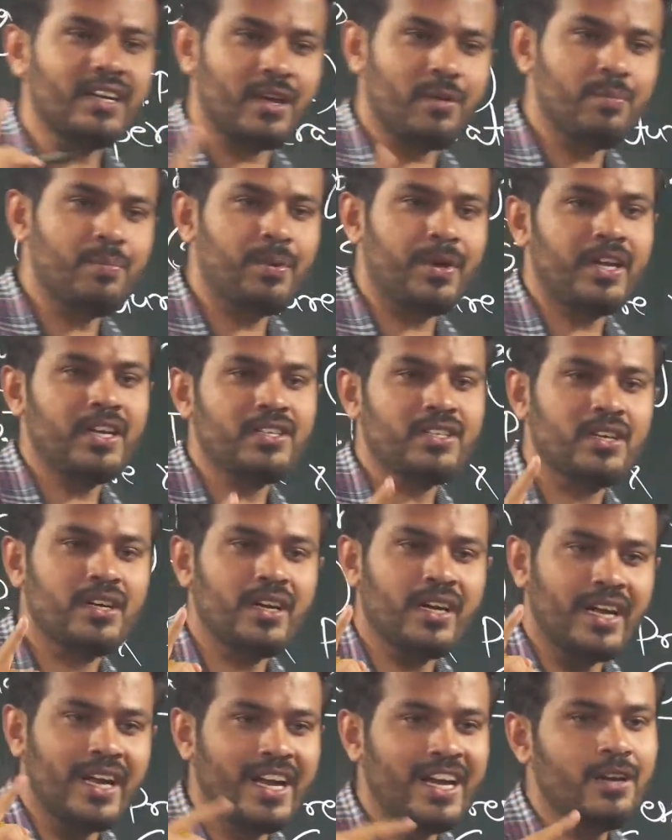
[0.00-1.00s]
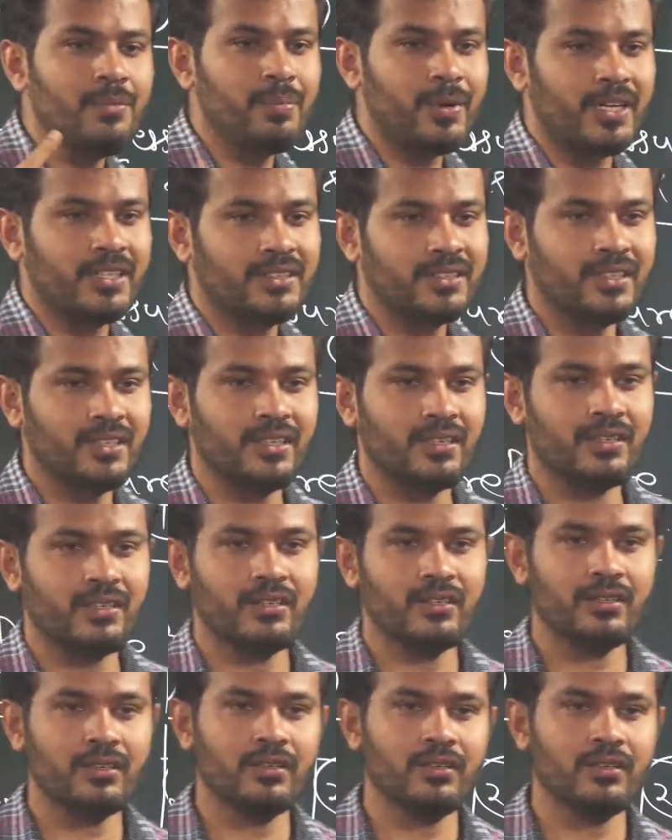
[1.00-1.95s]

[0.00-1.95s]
temperature and pressure.